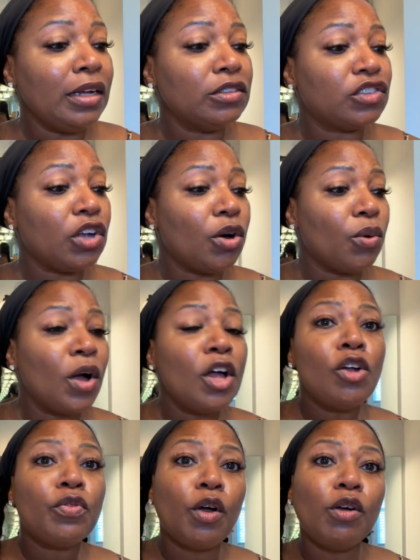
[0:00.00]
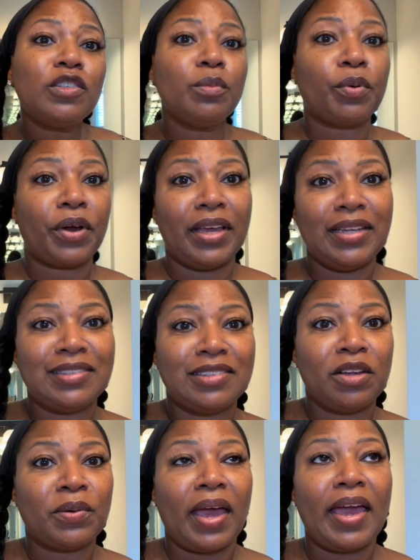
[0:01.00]
So those are braids,
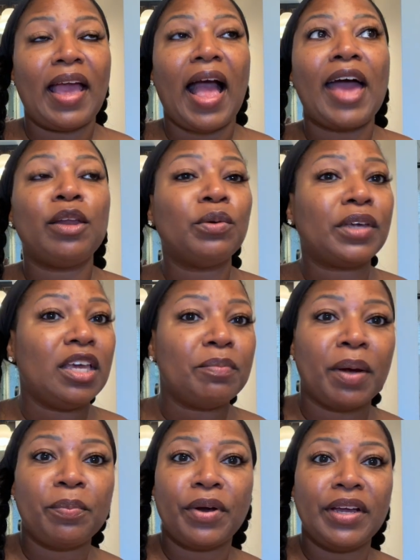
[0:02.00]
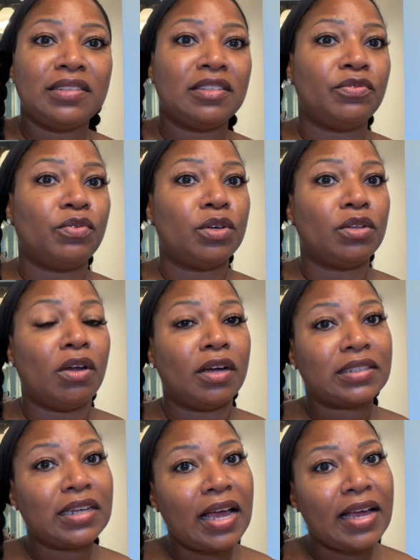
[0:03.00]
okay? I don't keep my braids in for a
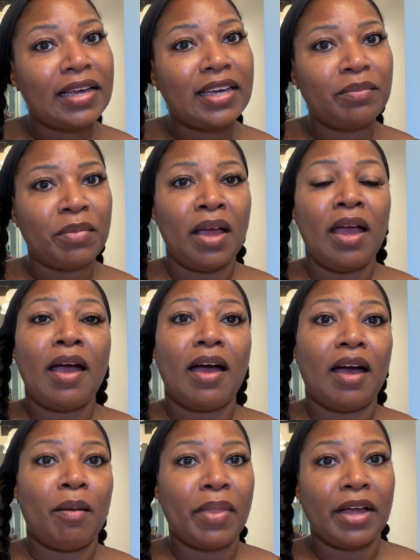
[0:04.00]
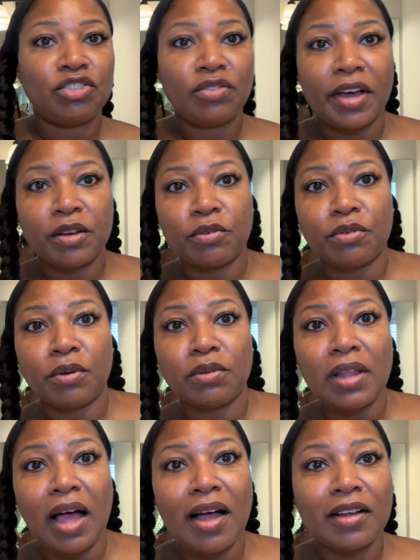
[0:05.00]
long time. I'm not trying to grow
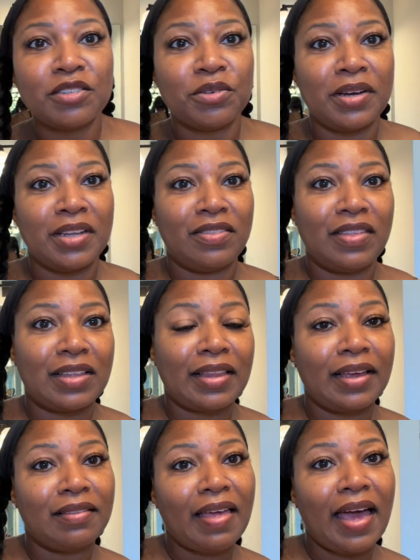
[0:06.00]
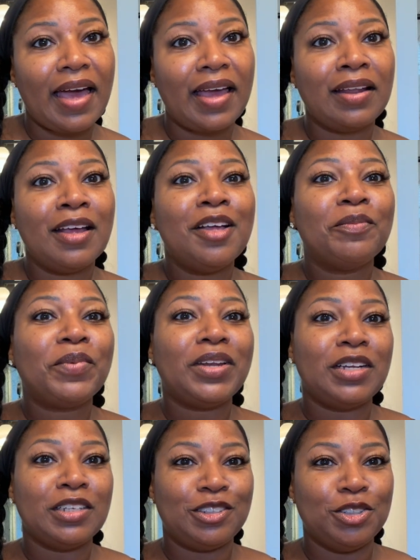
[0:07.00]
locks or anything like that, but
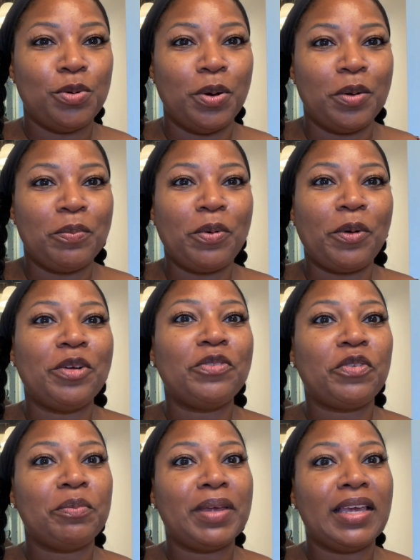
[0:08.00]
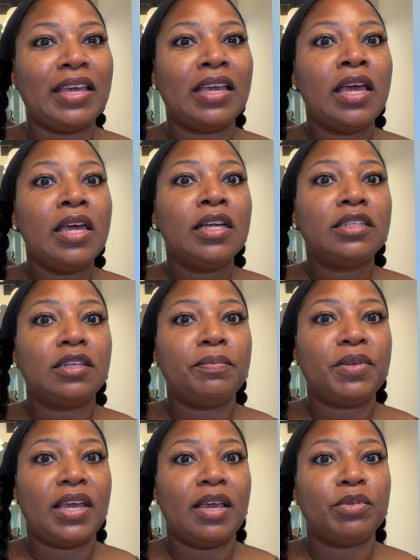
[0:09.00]
it is super important for me to
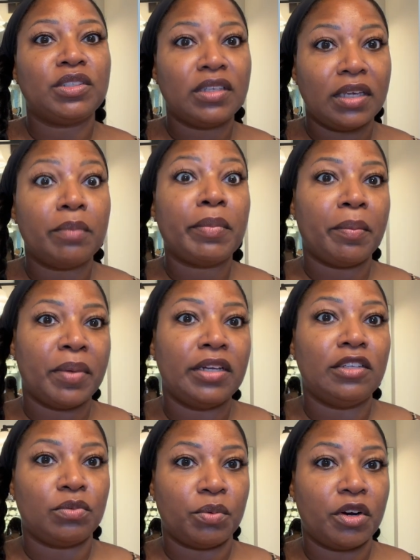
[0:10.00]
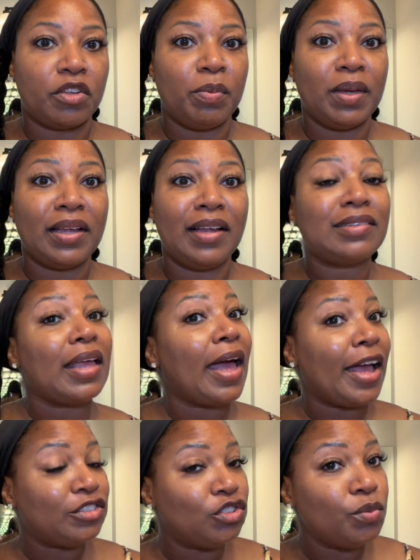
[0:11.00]
be able to get my money's worth because,
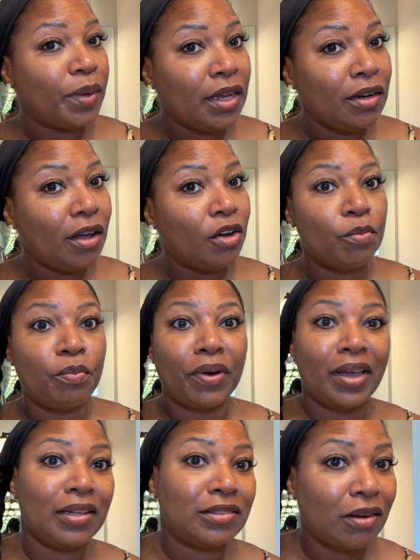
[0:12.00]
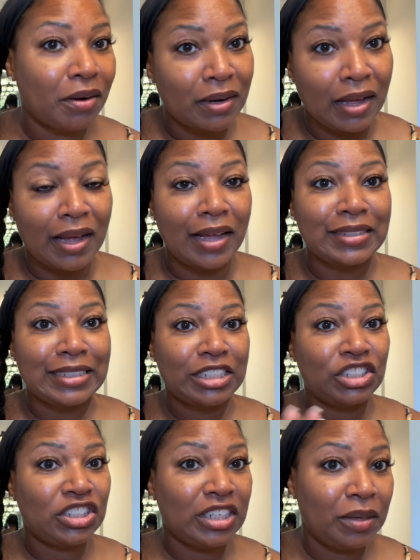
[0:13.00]
as you may know, braids are not
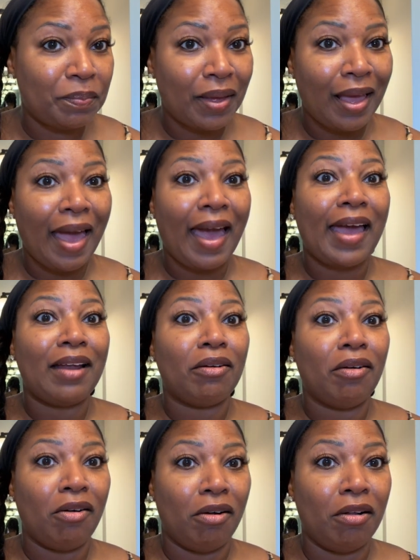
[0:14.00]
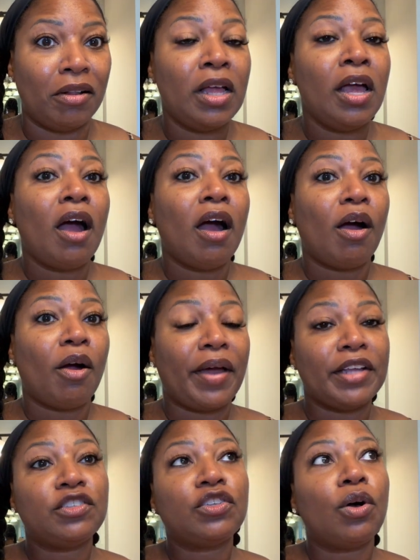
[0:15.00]
cheap at all. All
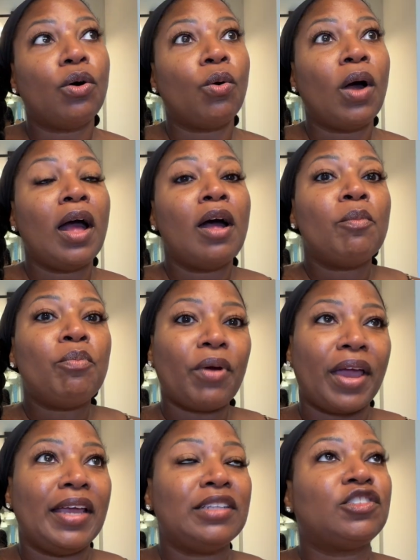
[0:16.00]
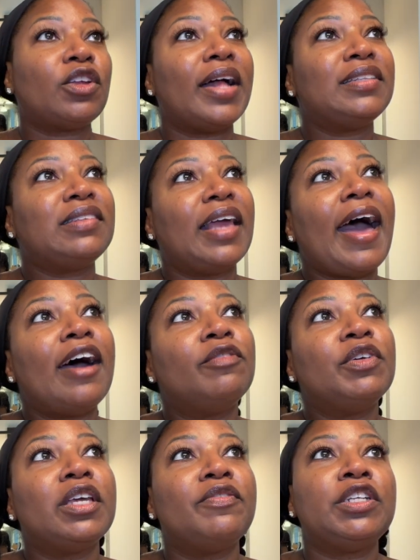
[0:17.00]
right, so braids. So I'd say out of
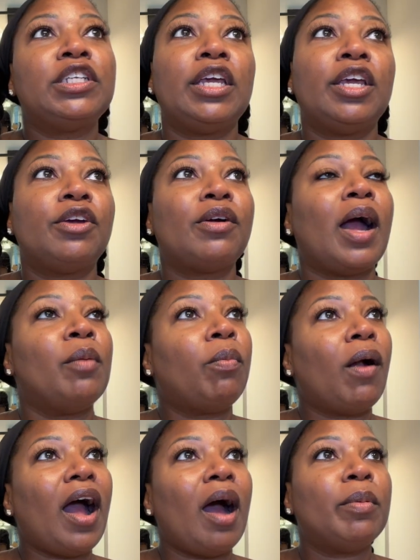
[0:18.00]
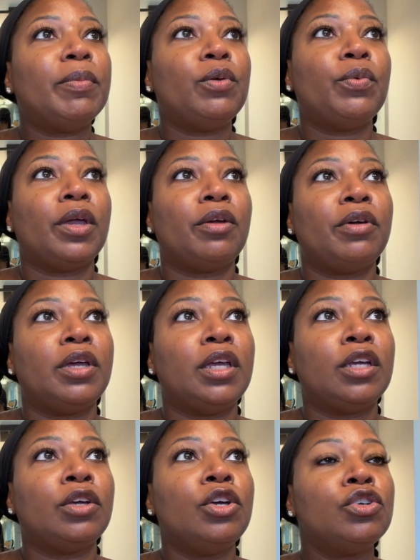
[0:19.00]
a given year, I'm probably
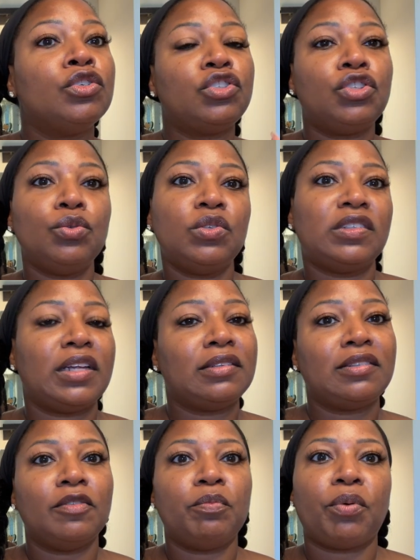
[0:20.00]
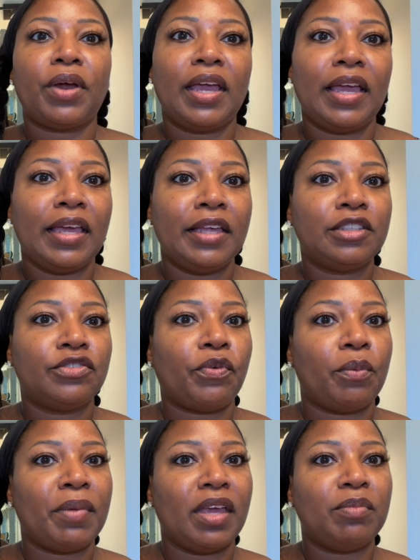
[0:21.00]
wearing 2 sets of braids for
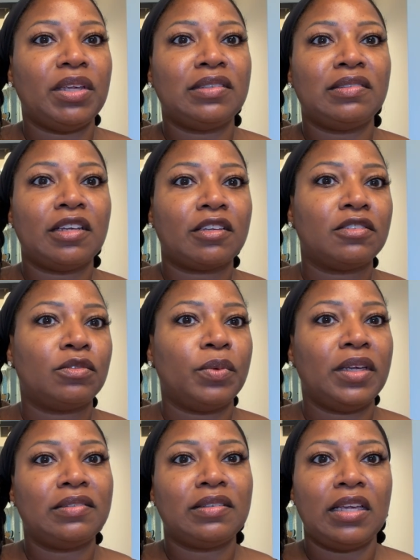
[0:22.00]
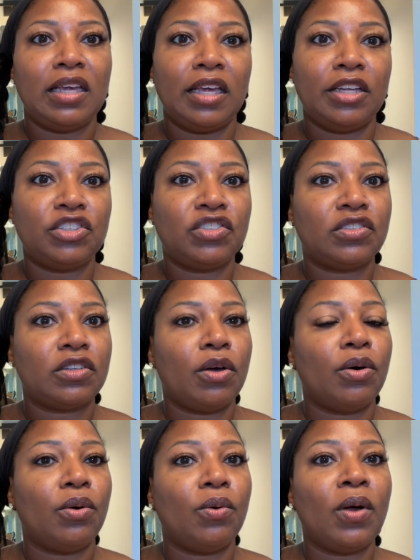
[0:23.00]
maybe 6 weeks each.
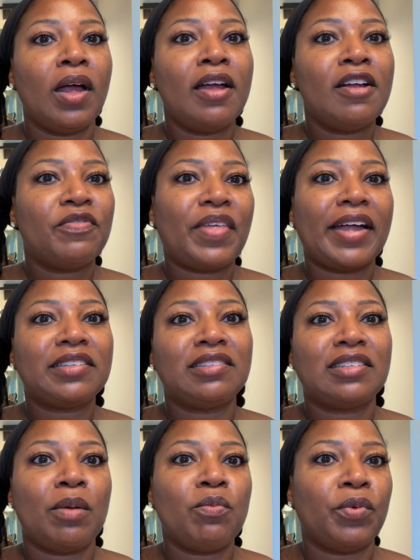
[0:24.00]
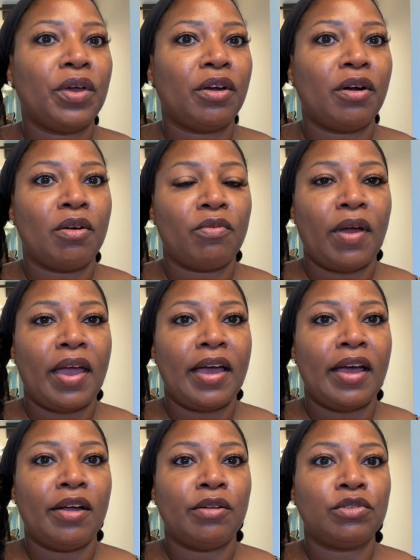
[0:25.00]
So that's somewhere
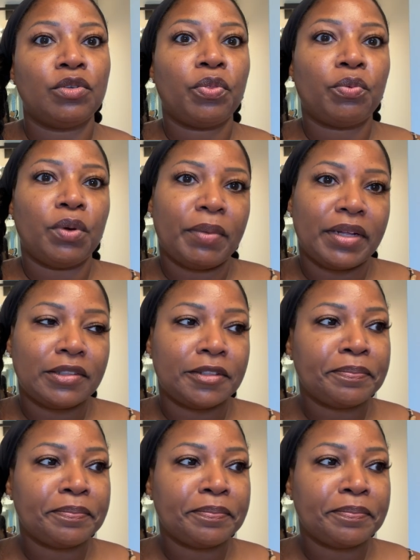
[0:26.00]
around 3 months.